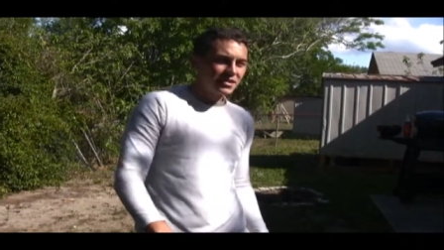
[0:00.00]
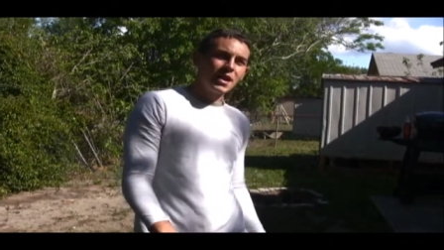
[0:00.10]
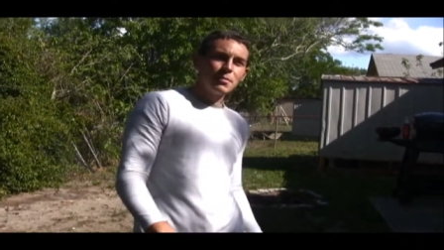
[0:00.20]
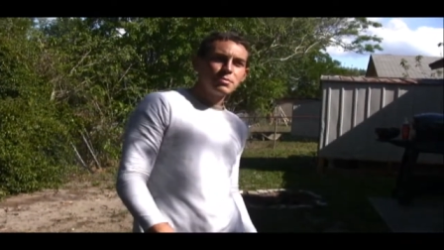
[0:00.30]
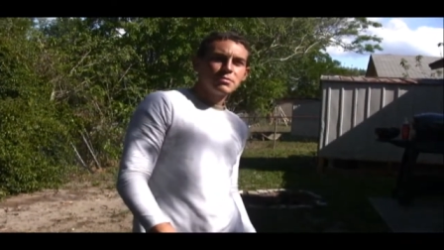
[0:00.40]

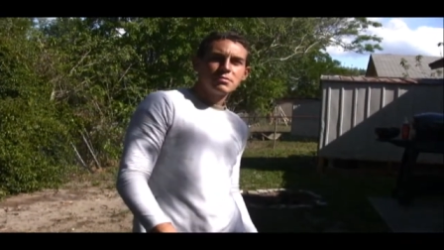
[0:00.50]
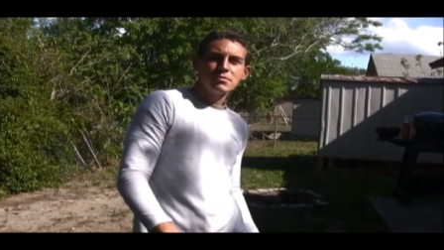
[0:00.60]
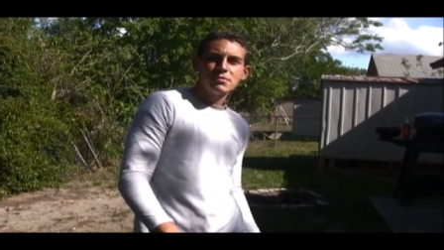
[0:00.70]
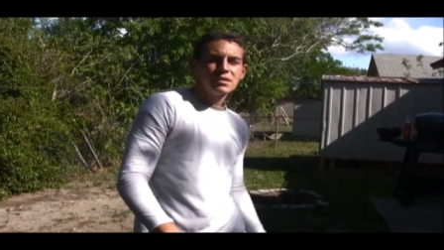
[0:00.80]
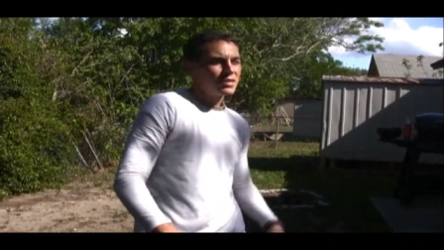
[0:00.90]
stop,
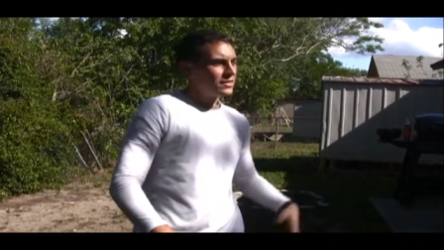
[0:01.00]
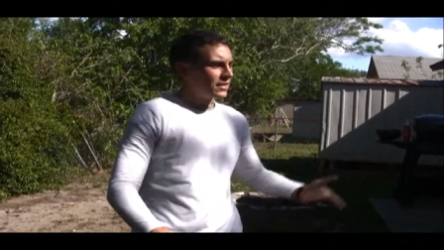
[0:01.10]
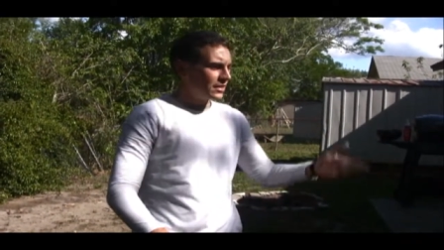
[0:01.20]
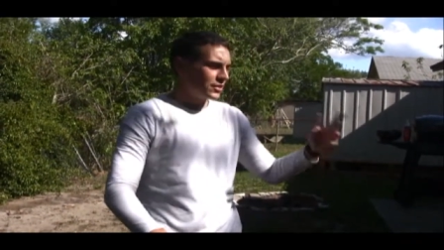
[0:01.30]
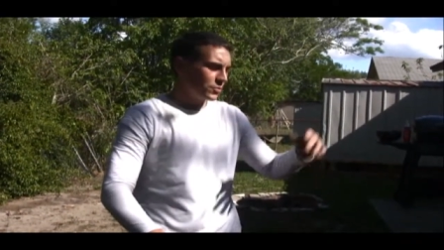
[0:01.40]

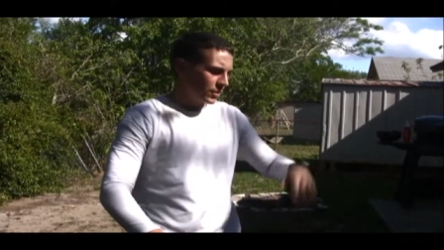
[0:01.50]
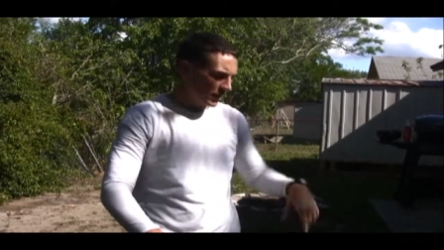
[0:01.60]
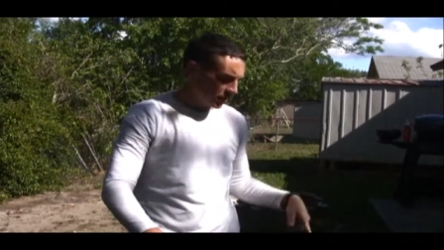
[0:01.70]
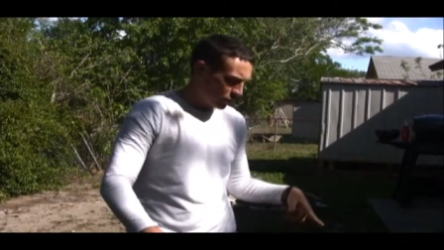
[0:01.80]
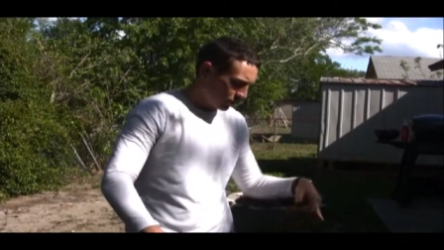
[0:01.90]
say they just
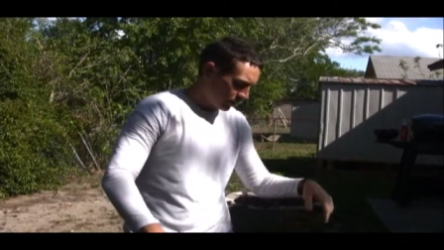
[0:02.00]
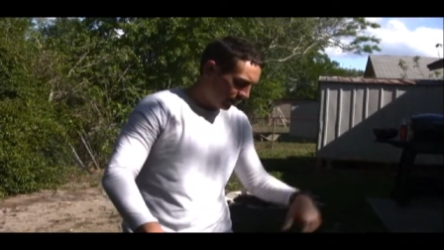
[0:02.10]
want to get over